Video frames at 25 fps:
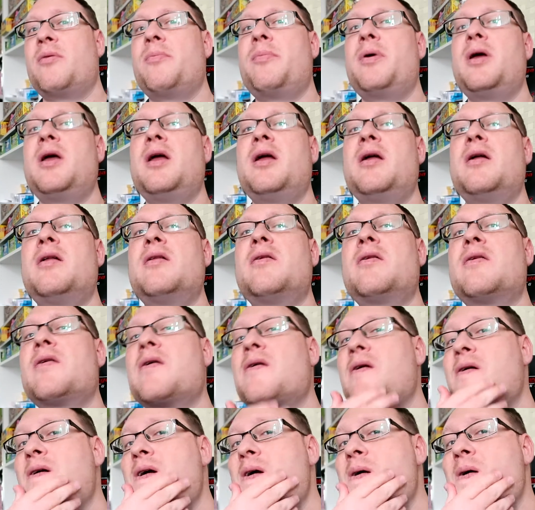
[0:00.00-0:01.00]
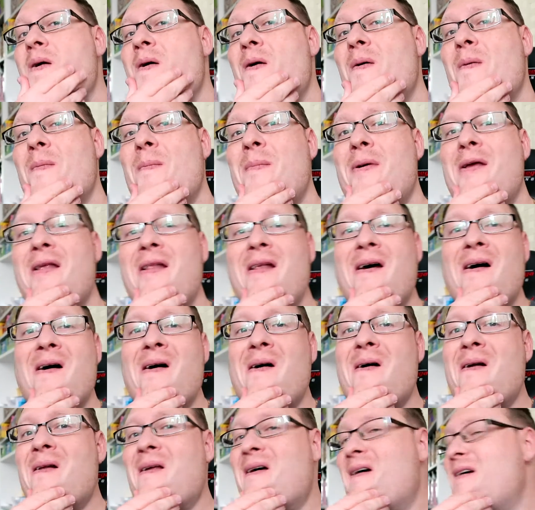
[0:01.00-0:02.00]
beard's coming
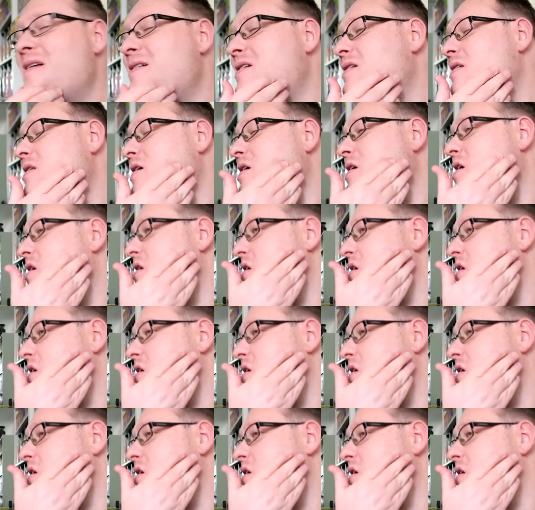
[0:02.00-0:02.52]
on, actually.